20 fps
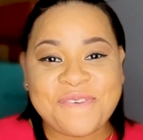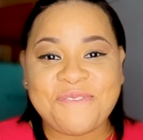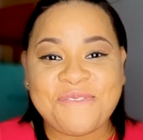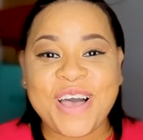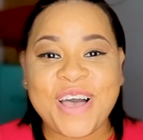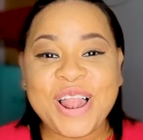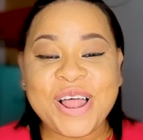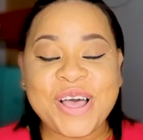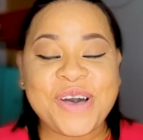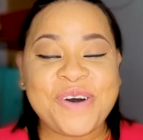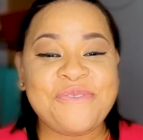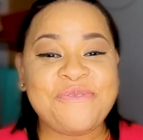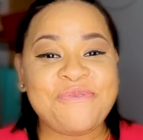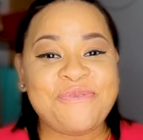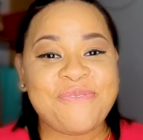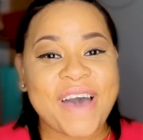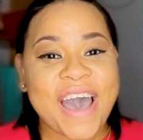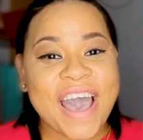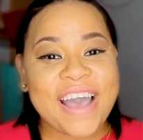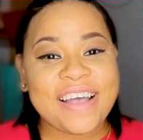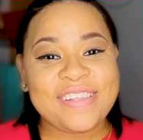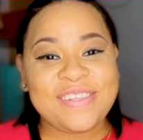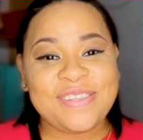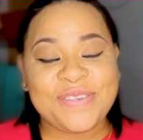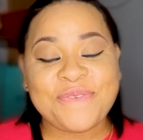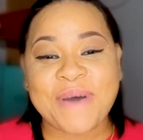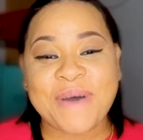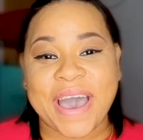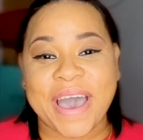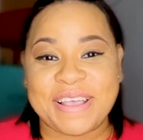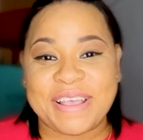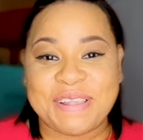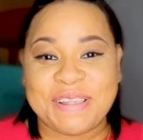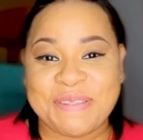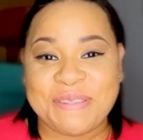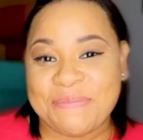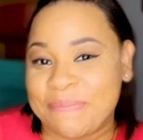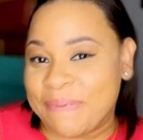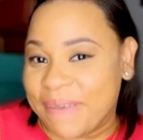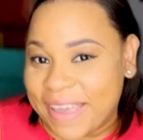welcome back to my
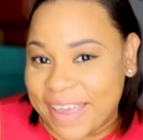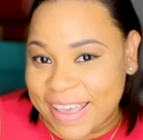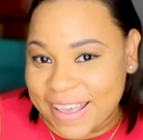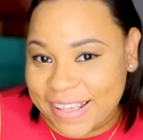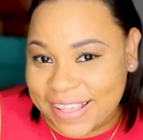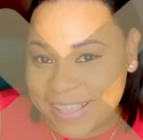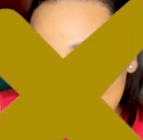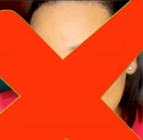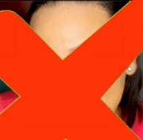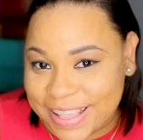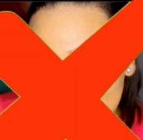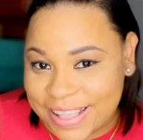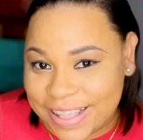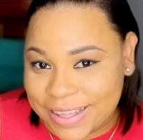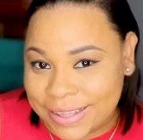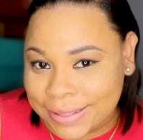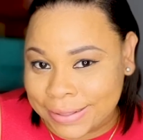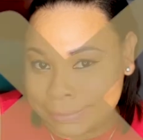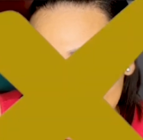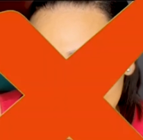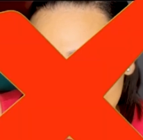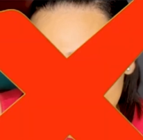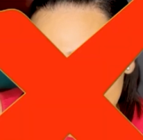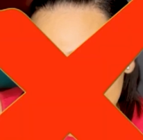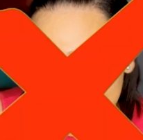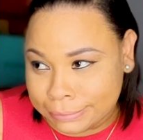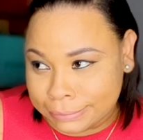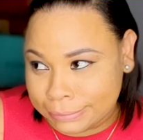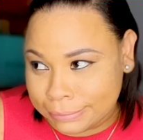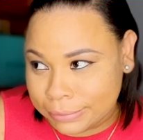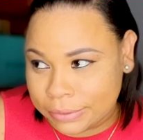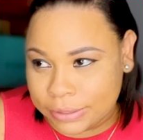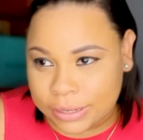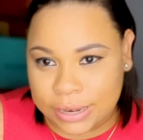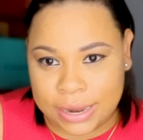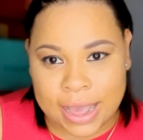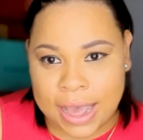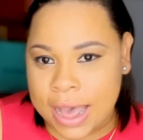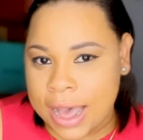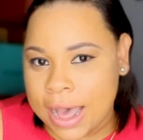space.
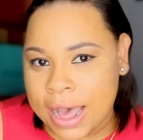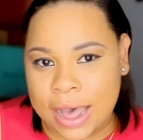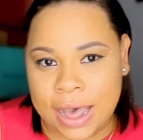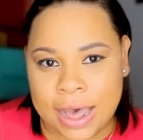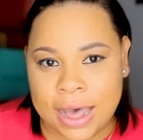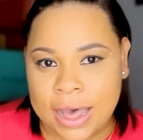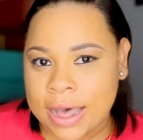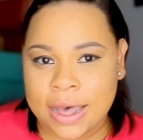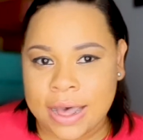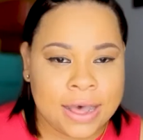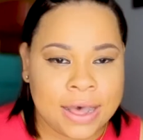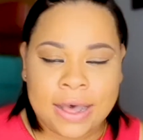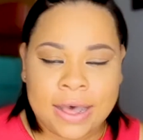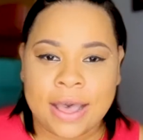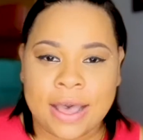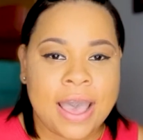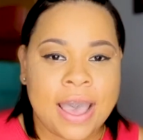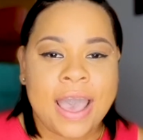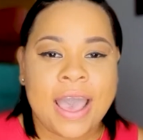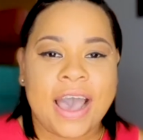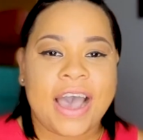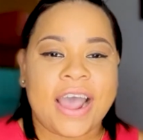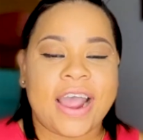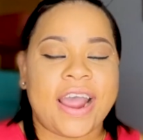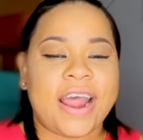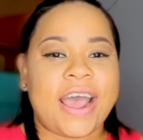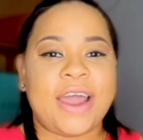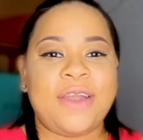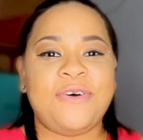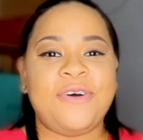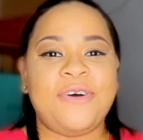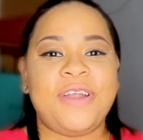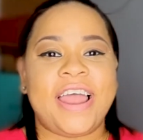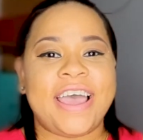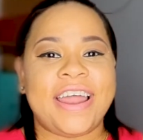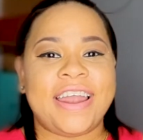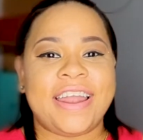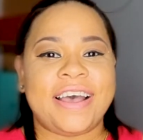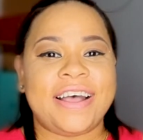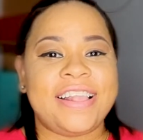Nah, alright, I don't
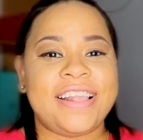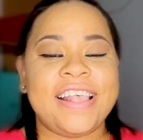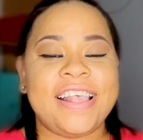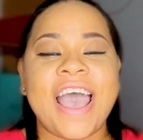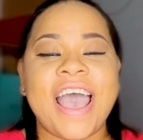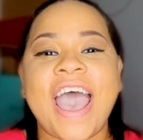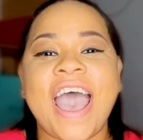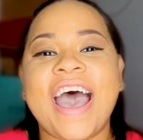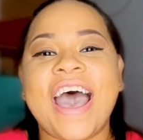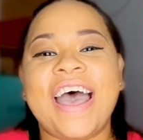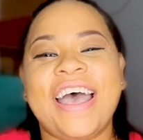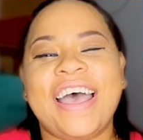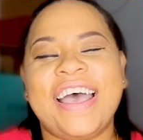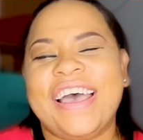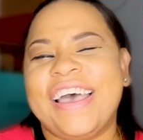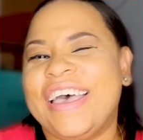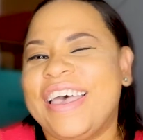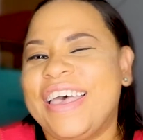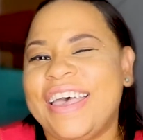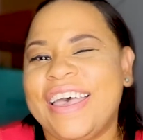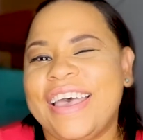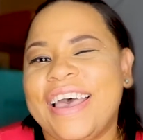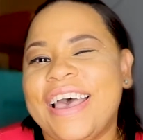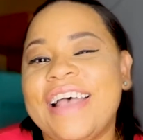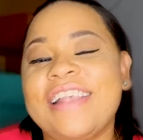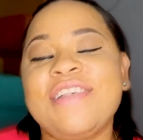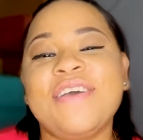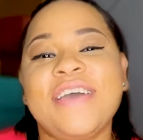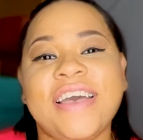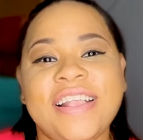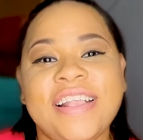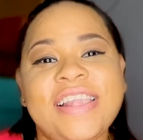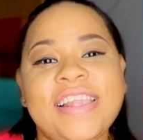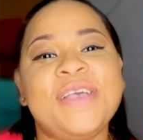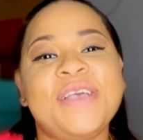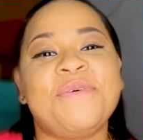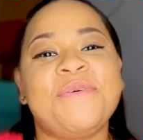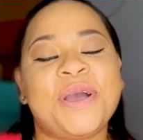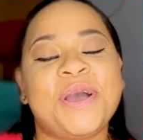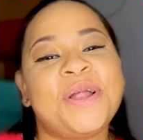like that. As you can
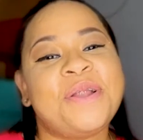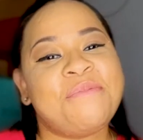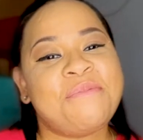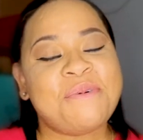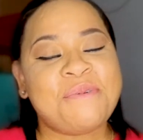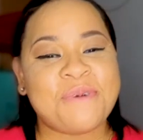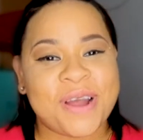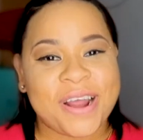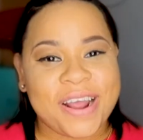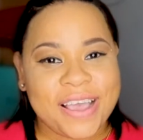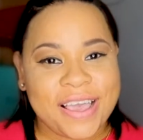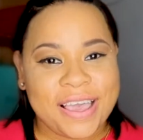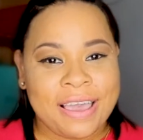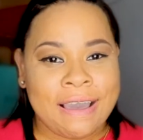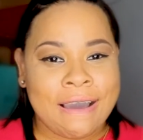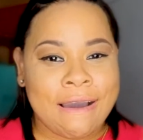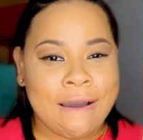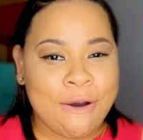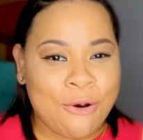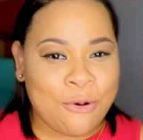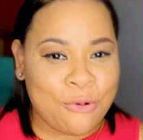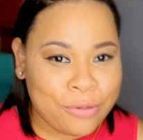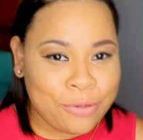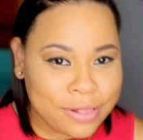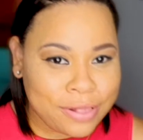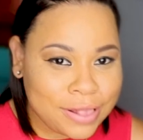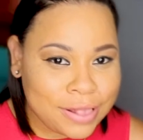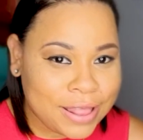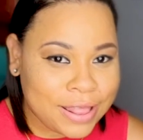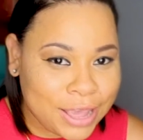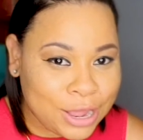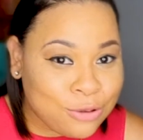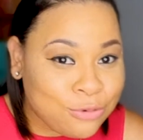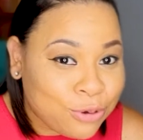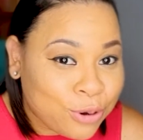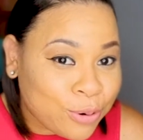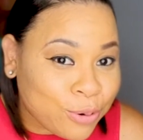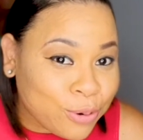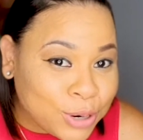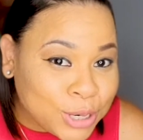see, we're gonna be working out the
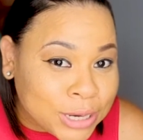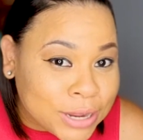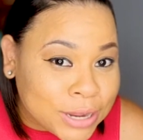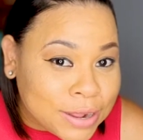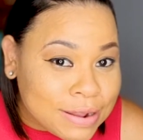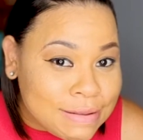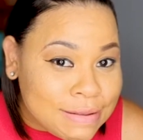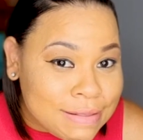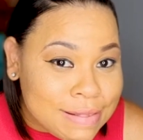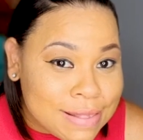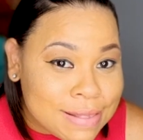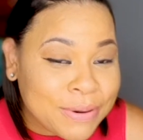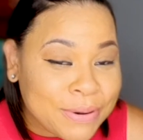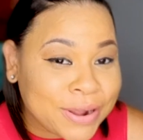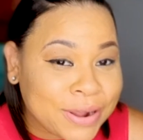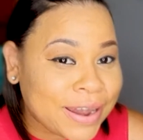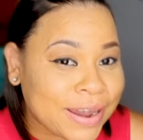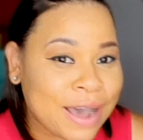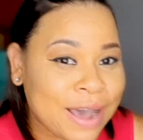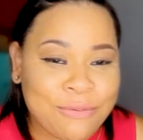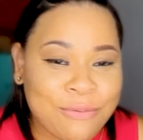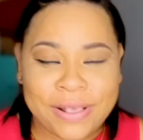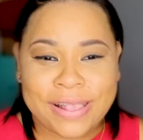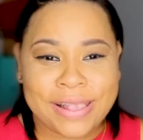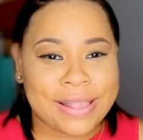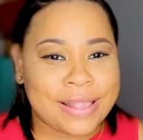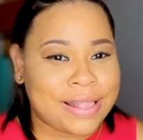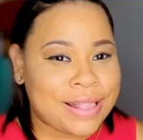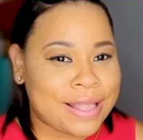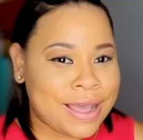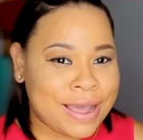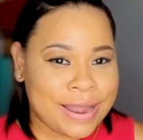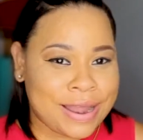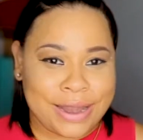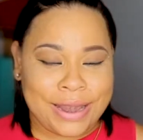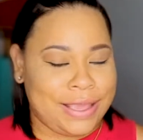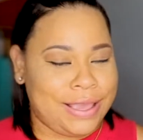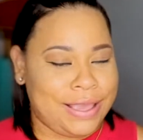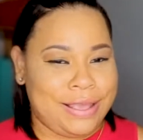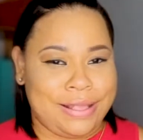introductions, but that was not
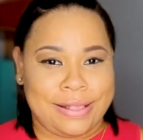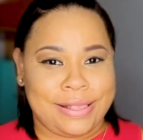it.